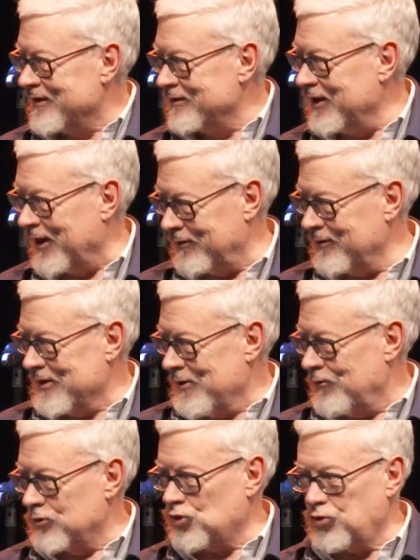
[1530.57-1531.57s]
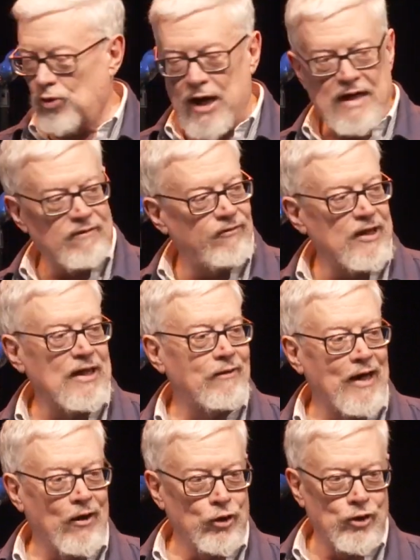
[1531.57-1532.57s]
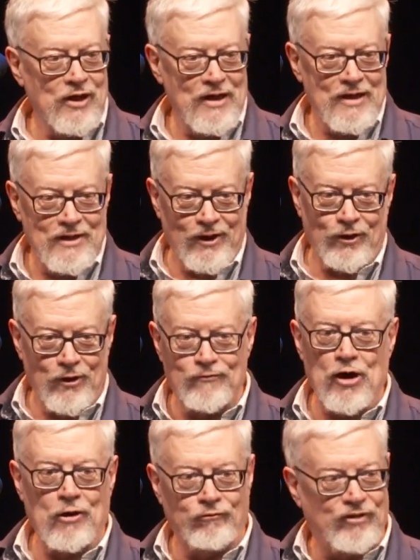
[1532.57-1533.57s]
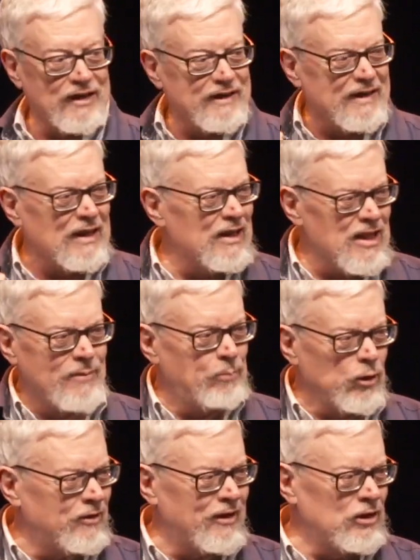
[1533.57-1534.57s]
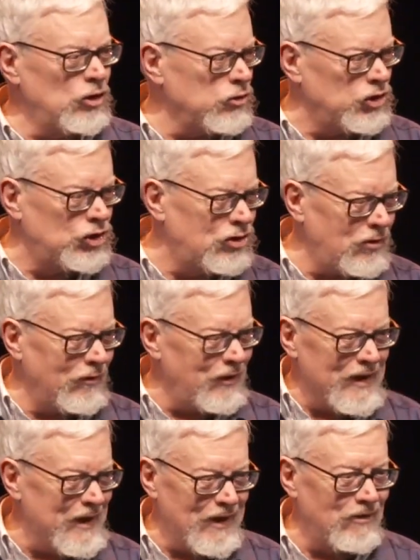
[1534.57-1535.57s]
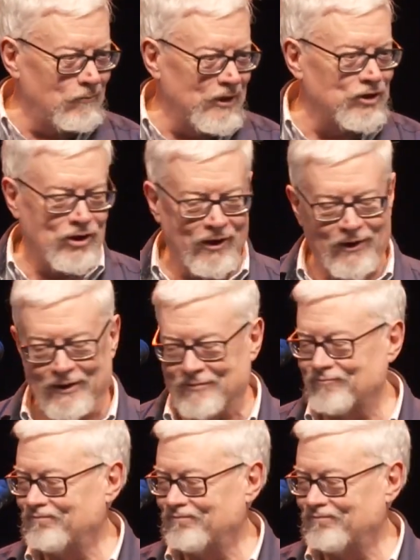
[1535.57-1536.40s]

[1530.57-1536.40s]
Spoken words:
you know, try to figure out, you know, if you invest in this person, you'll surely get a return.